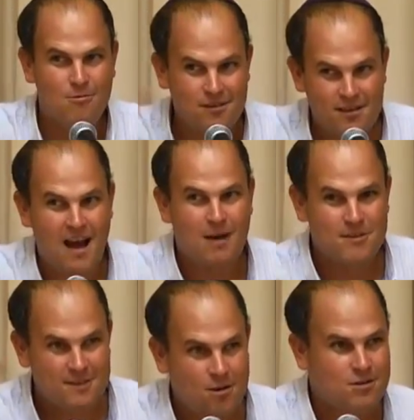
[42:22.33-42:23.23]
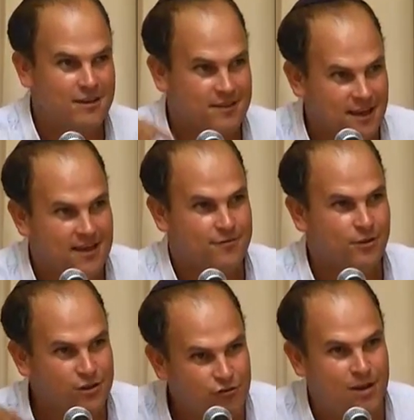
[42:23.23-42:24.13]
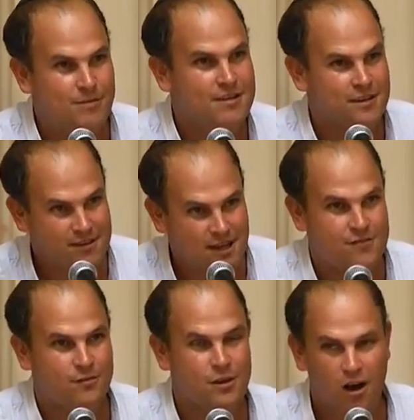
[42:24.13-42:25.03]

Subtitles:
Uzziah was so successful, extremely successful,